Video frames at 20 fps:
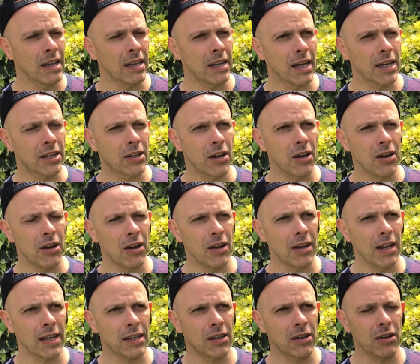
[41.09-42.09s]
like a
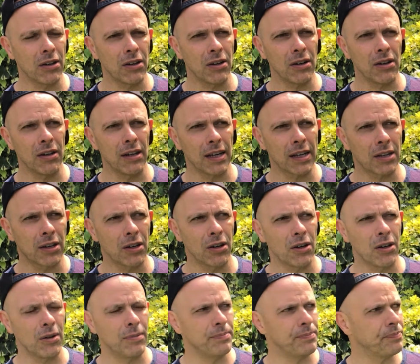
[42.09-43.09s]
like a like
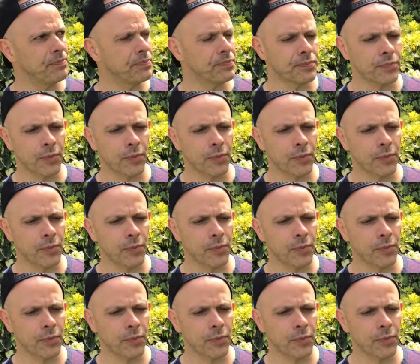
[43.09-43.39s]
um,